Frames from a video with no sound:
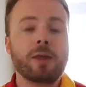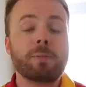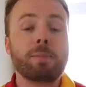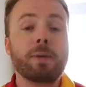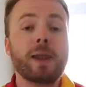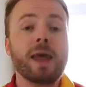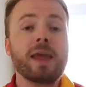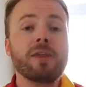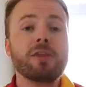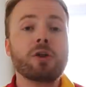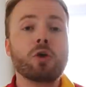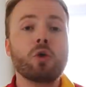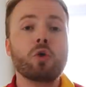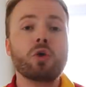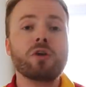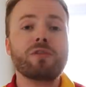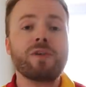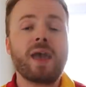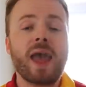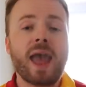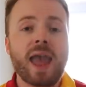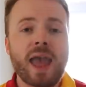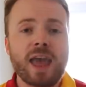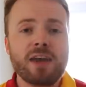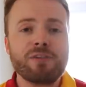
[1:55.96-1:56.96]
To play the chord of
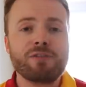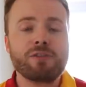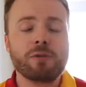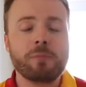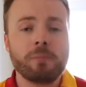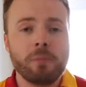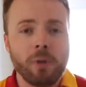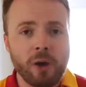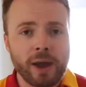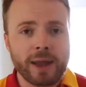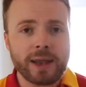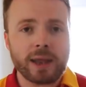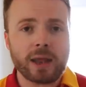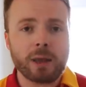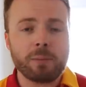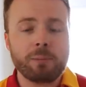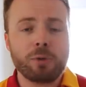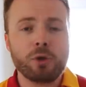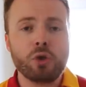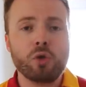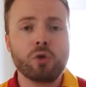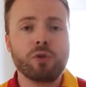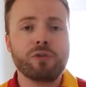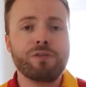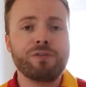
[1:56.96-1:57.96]
F minor,
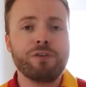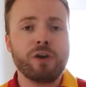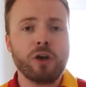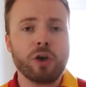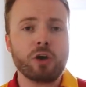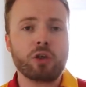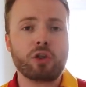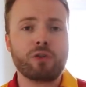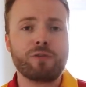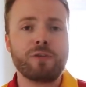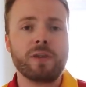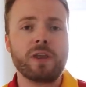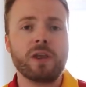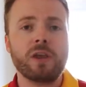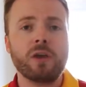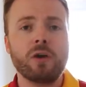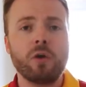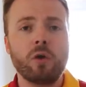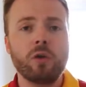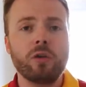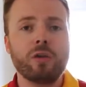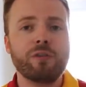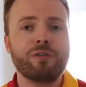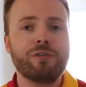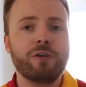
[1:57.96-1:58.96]
put your first finger
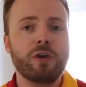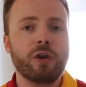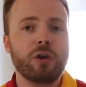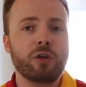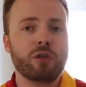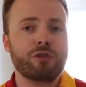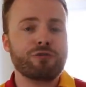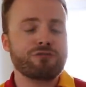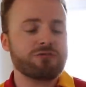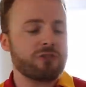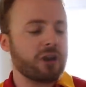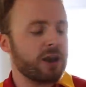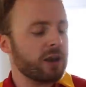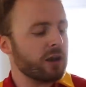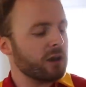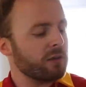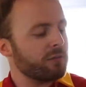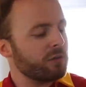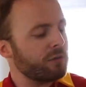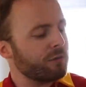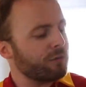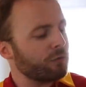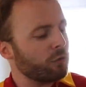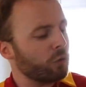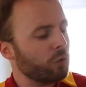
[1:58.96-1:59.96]
on the first fret
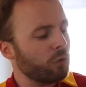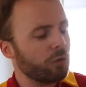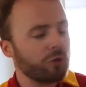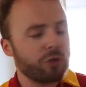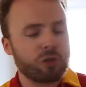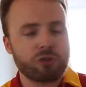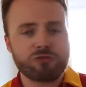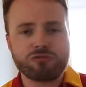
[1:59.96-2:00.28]
of the fourth